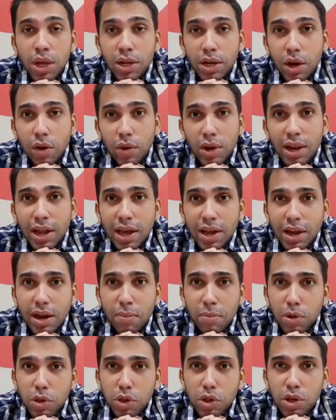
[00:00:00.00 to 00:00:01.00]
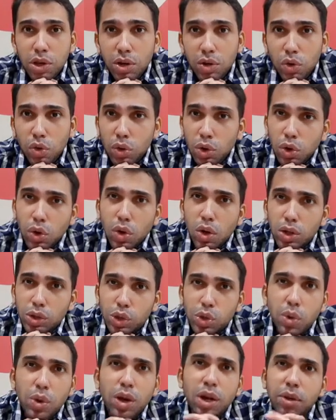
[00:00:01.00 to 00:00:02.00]
Now, a Lehra machine could
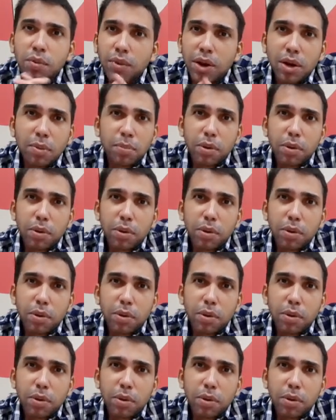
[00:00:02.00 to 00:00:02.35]
cost you anywhere